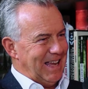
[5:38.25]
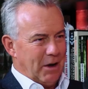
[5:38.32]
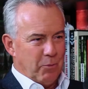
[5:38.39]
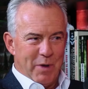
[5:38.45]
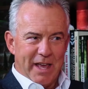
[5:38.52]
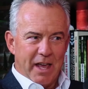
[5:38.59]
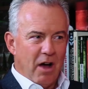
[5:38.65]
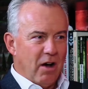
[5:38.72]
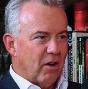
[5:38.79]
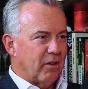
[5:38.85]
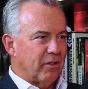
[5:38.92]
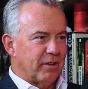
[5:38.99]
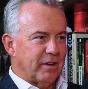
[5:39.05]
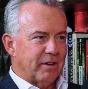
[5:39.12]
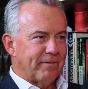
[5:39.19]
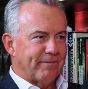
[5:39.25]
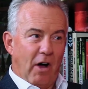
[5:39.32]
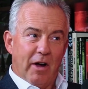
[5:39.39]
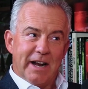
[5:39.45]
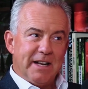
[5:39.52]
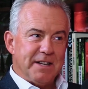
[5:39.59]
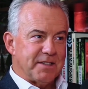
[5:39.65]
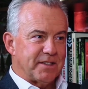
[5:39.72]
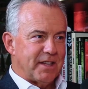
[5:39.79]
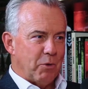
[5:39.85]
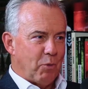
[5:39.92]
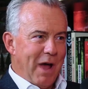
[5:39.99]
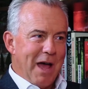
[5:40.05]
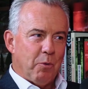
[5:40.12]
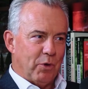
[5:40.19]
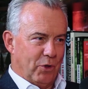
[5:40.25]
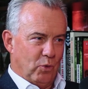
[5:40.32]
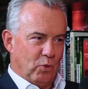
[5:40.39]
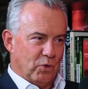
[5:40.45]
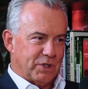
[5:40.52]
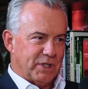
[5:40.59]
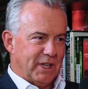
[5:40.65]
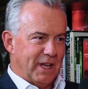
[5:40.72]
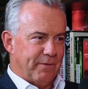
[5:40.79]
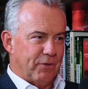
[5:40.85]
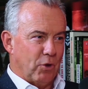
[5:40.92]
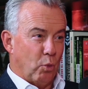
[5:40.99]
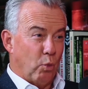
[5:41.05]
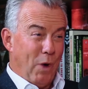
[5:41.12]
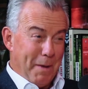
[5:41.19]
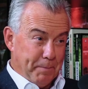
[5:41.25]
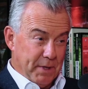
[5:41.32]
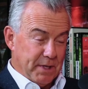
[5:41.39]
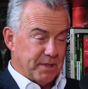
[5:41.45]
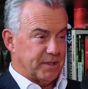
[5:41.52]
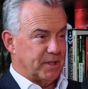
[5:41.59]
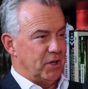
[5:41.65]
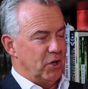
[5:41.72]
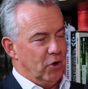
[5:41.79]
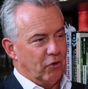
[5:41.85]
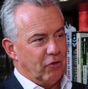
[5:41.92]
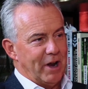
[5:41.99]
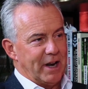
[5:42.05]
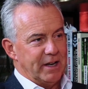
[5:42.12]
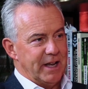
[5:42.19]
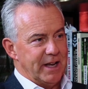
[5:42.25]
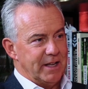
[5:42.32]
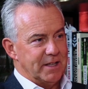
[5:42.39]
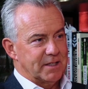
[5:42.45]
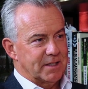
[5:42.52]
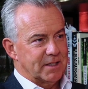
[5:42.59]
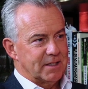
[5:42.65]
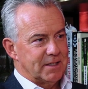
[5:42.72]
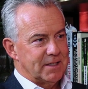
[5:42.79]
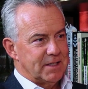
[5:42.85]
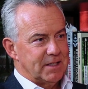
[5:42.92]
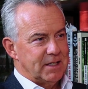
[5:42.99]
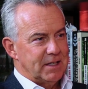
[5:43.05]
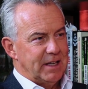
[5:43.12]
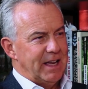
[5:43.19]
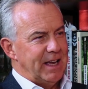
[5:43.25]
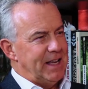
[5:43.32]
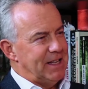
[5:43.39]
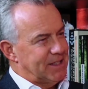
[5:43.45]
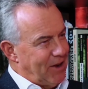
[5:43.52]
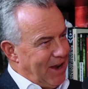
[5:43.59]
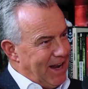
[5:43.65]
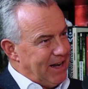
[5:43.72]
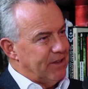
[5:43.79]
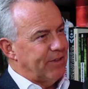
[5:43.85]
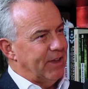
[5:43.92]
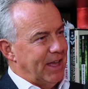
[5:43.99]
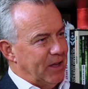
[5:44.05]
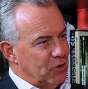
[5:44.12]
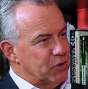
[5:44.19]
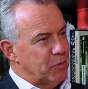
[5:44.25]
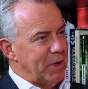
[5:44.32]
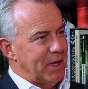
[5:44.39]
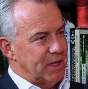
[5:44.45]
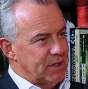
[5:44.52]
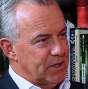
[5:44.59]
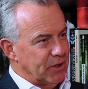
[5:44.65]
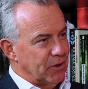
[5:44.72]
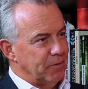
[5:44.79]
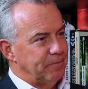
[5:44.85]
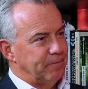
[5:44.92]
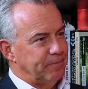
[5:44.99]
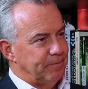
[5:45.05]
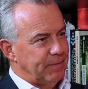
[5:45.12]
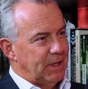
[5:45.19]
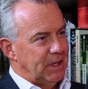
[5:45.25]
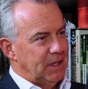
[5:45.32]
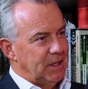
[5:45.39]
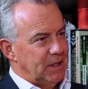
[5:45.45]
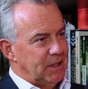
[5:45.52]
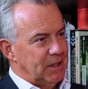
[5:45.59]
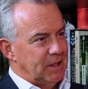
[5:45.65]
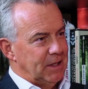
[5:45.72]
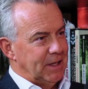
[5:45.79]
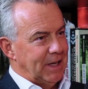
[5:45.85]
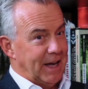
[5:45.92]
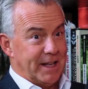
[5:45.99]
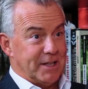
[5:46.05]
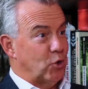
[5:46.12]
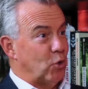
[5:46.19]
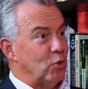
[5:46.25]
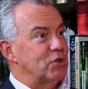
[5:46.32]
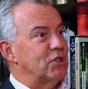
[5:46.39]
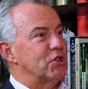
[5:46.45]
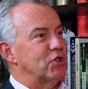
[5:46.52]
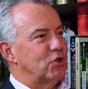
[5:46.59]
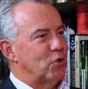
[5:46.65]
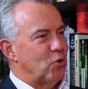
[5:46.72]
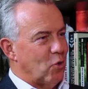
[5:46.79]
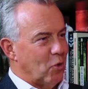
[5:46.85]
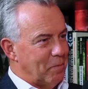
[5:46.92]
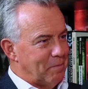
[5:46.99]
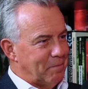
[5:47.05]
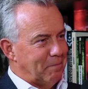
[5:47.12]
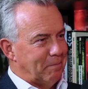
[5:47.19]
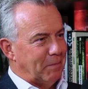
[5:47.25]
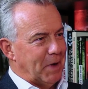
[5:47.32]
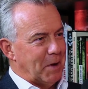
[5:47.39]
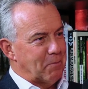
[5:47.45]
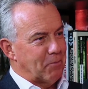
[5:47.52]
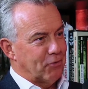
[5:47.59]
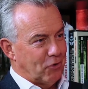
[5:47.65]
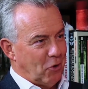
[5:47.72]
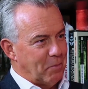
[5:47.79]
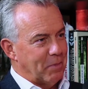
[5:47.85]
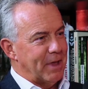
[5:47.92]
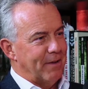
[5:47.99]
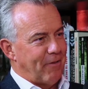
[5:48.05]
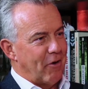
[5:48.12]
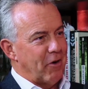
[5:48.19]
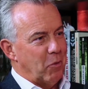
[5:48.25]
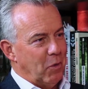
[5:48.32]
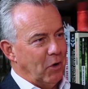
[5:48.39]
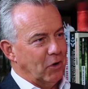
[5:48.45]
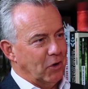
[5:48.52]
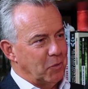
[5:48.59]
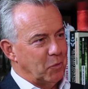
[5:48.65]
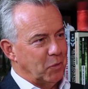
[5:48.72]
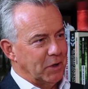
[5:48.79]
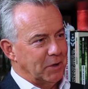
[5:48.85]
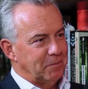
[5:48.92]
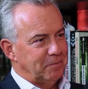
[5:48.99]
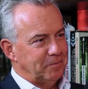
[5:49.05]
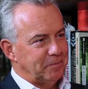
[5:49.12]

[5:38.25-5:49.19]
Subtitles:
and we can't find the wherewithal to give the weapons that Ukraine needs, is there anything else we can do? And it's caused a storm, but probably a very welcome one.